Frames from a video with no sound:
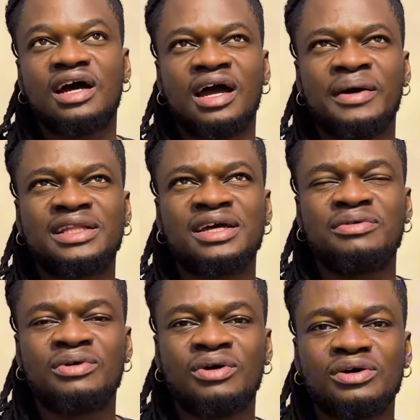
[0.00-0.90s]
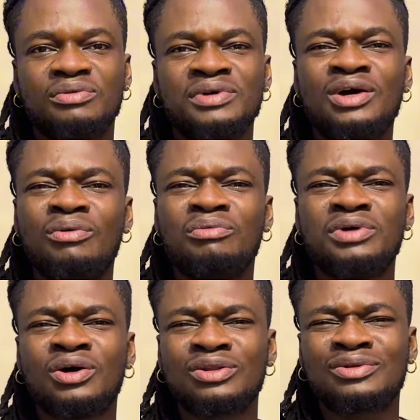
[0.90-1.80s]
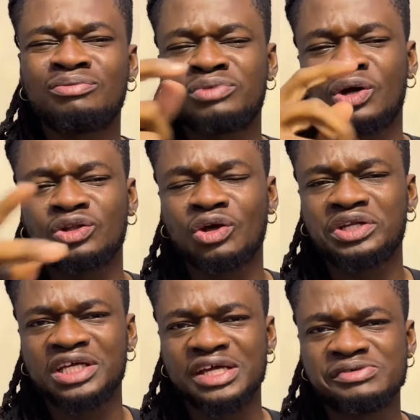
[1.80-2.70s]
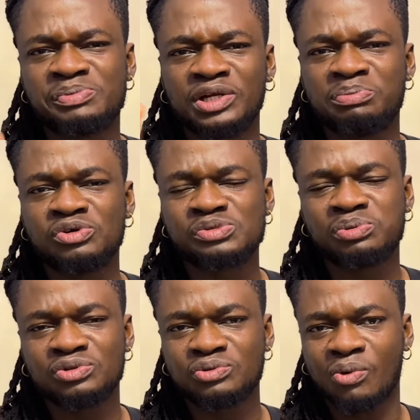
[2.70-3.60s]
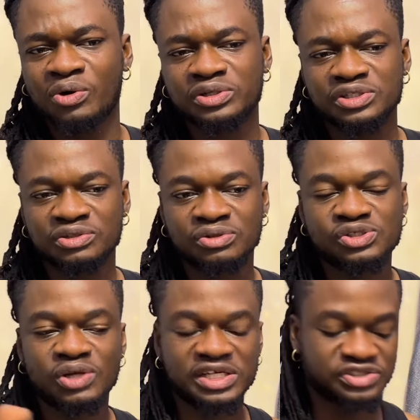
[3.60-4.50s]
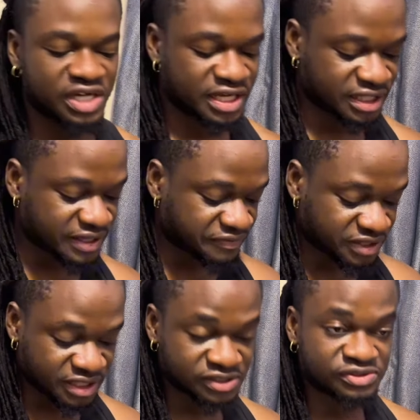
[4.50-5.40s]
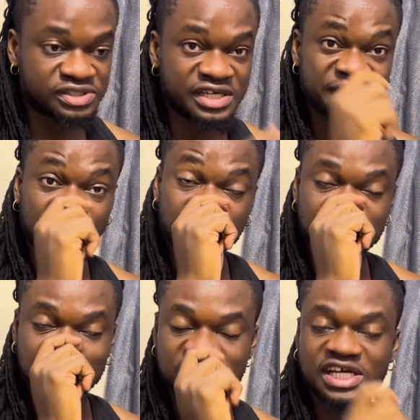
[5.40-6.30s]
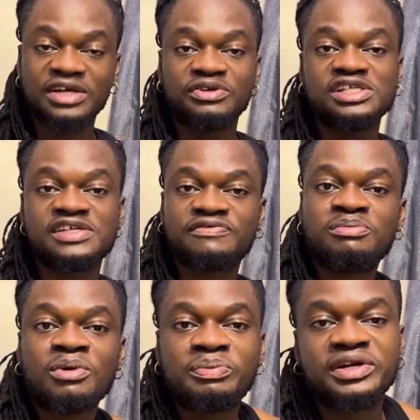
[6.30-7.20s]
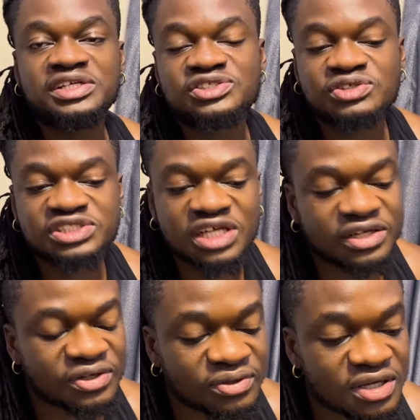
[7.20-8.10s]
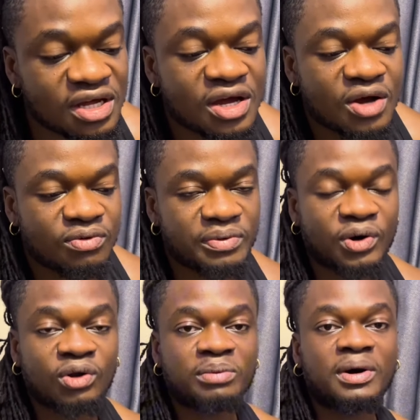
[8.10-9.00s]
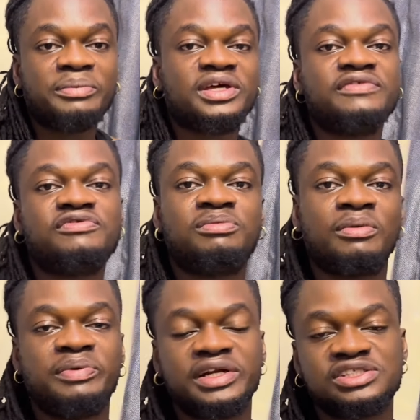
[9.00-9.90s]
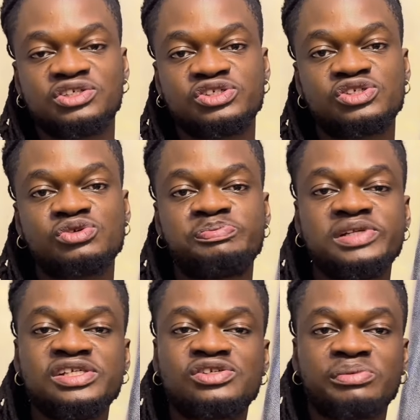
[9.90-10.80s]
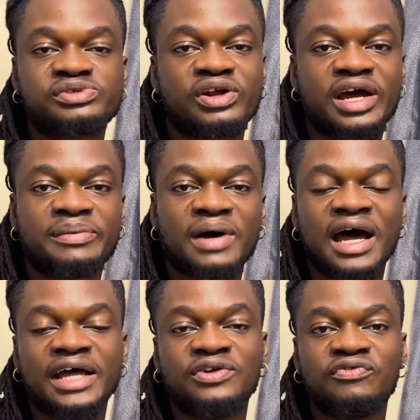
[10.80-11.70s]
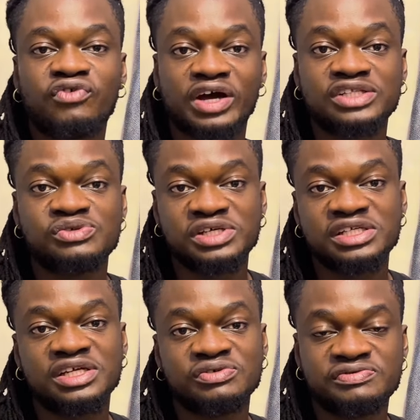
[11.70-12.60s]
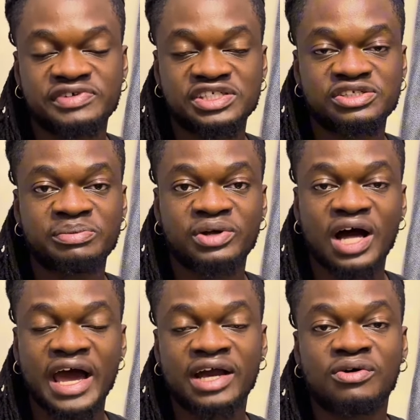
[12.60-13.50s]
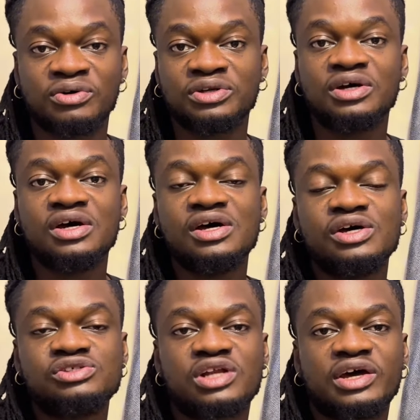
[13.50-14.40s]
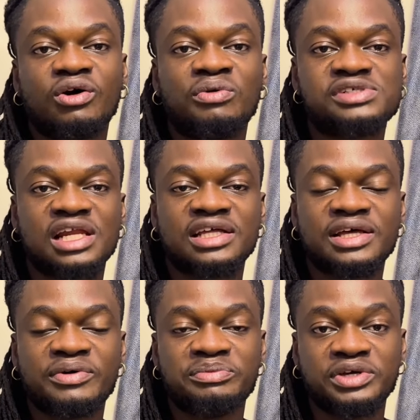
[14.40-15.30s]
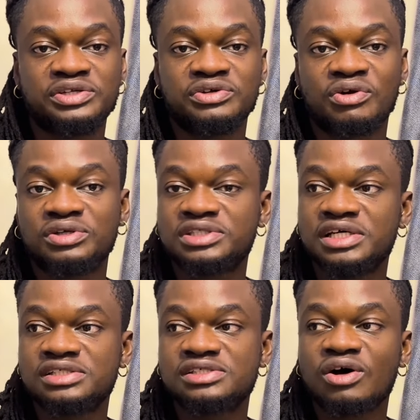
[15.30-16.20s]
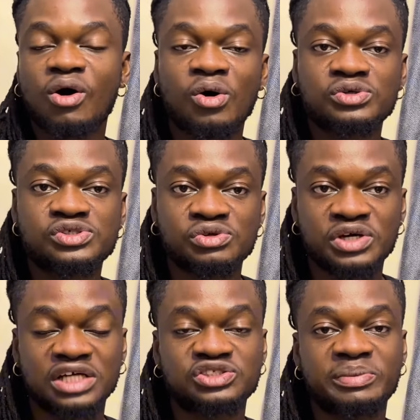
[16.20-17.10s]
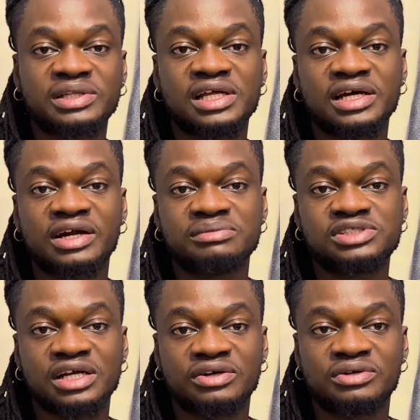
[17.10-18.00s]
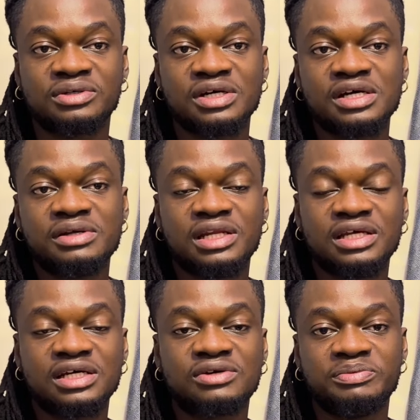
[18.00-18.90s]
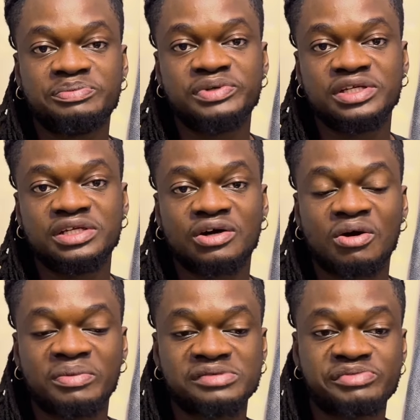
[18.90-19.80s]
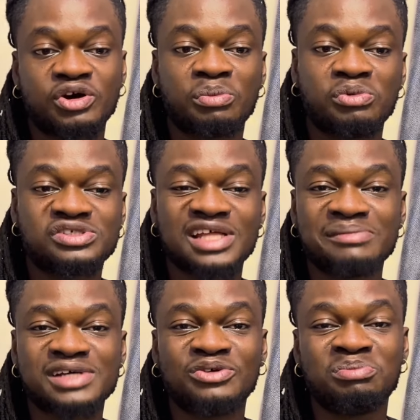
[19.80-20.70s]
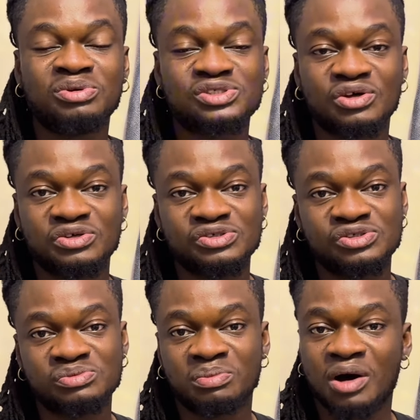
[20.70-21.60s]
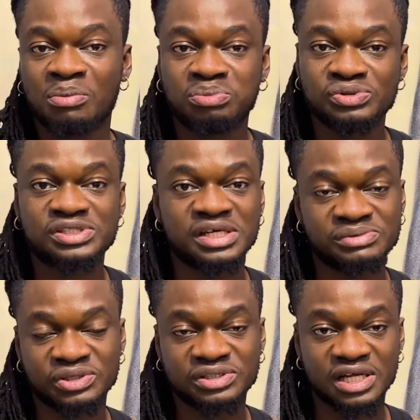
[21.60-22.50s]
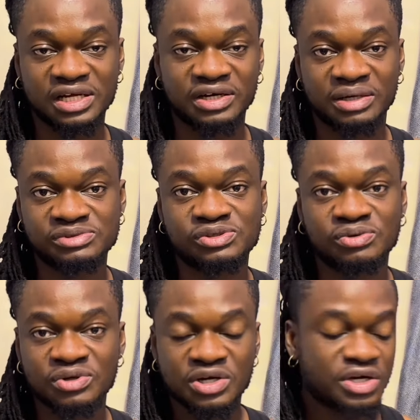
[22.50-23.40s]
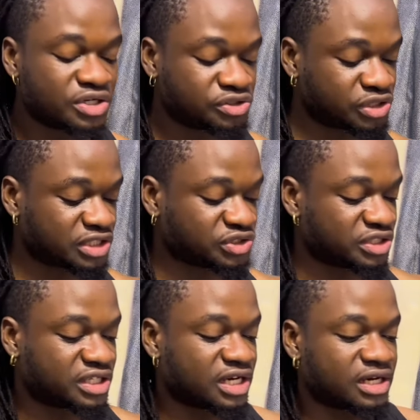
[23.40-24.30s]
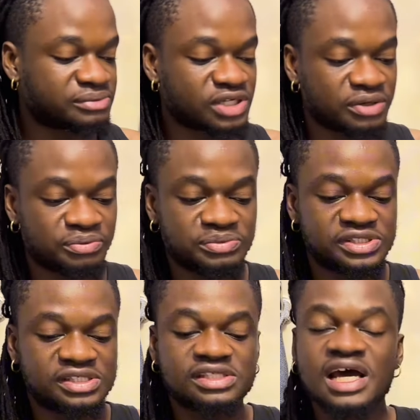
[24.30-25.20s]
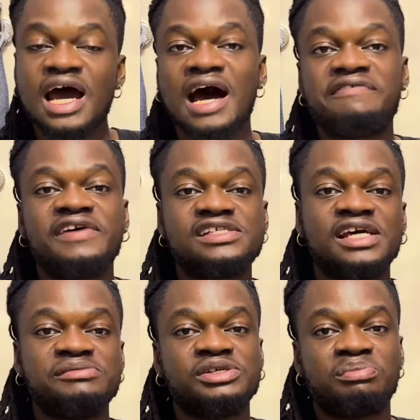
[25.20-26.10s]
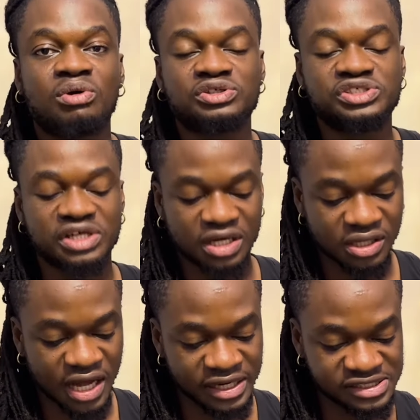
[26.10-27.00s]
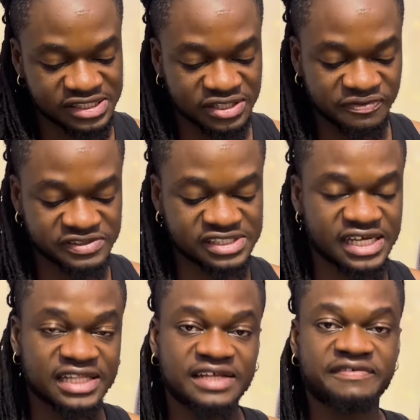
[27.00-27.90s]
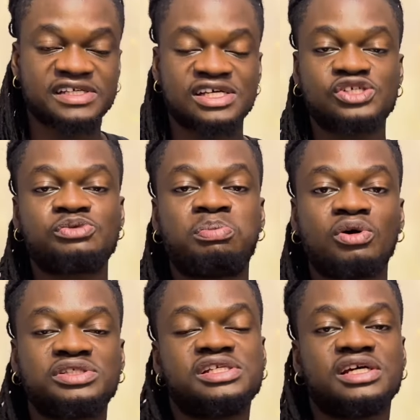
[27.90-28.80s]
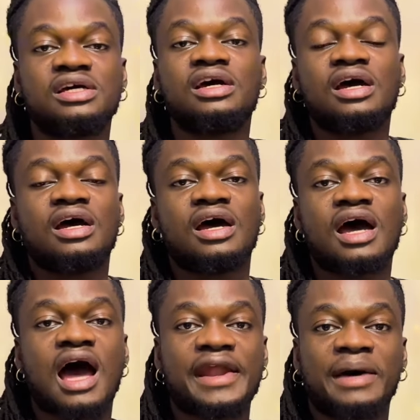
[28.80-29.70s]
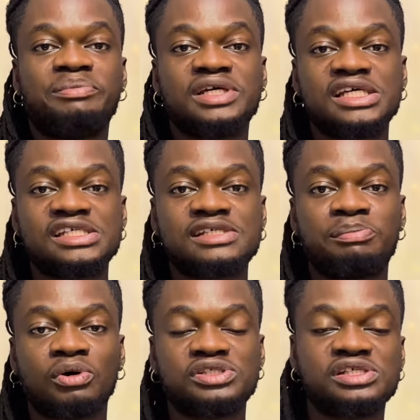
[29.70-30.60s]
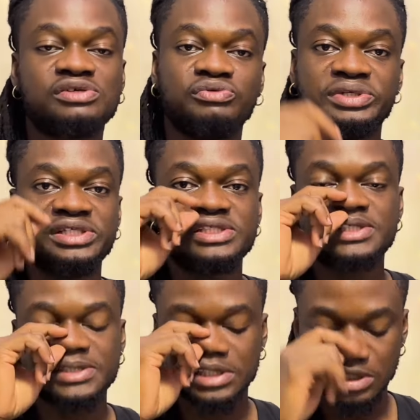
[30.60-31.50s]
and I think we got all the games, but the postponed one, you know. So let's try and get everything today. If you're new to the channel, this is a football prediction channel where we're all about making football predictions. So please subscribe and don't forget to hit the notification bell icon so that you're always alerted when we make new content. Also, you can join my Telegram channel. Link will be pinned in the comment, because most times I don't post on YouTube, but I'll post games on Telegram. So try and join Telegram so I won't miss it. Our first game is in Portugal, and it's Gil Vicente versus Sporting. And our pick is Sporting wins.